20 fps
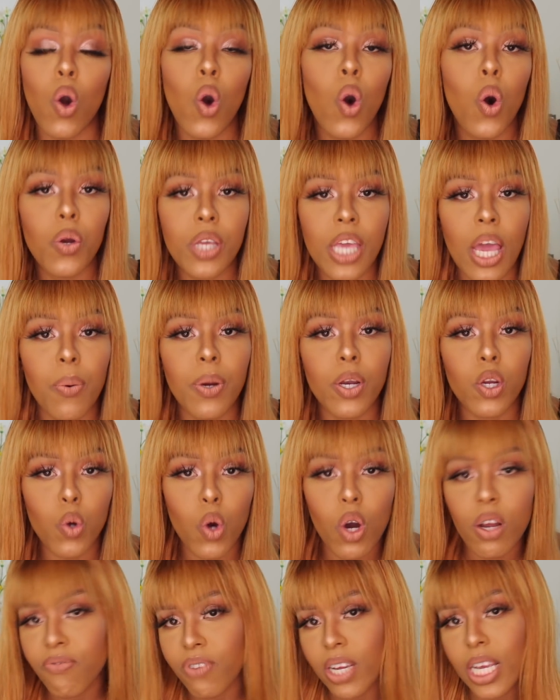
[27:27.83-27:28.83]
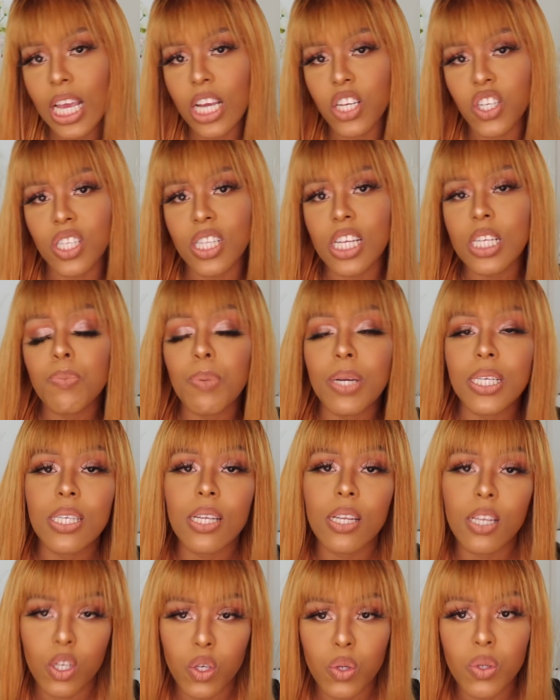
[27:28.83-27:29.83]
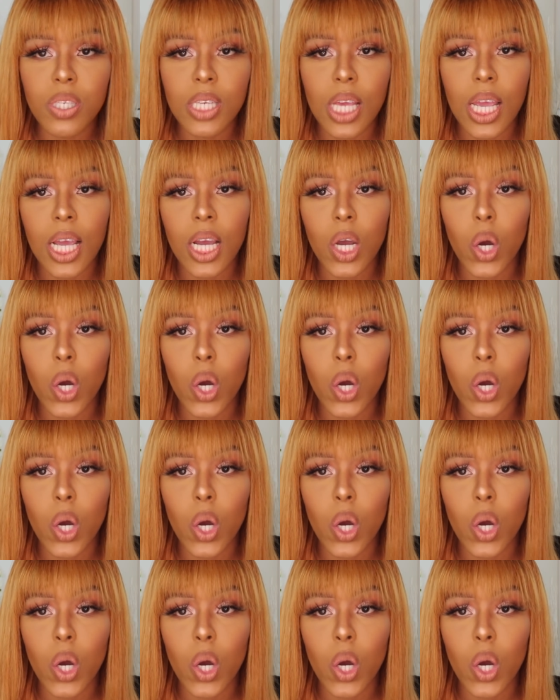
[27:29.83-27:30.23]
oh, okay, I want to go on vacation, that's basically you saying,